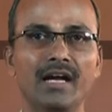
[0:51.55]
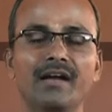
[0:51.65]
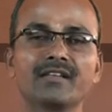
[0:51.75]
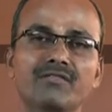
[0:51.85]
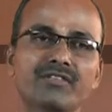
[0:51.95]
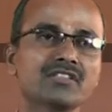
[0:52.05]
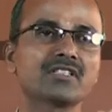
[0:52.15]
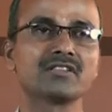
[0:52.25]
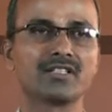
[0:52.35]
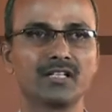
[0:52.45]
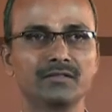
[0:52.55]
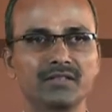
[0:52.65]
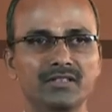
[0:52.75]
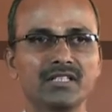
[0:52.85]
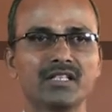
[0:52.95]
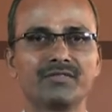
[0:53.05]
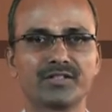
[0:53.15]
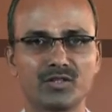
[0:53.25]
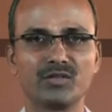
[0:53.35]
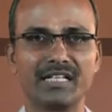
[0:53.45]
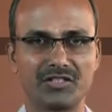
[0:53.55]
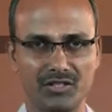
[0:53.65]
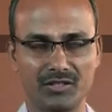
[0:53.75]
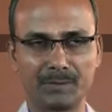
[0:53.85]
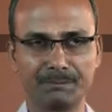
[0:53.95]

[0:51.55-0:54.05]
in the first stanza she refers to nature,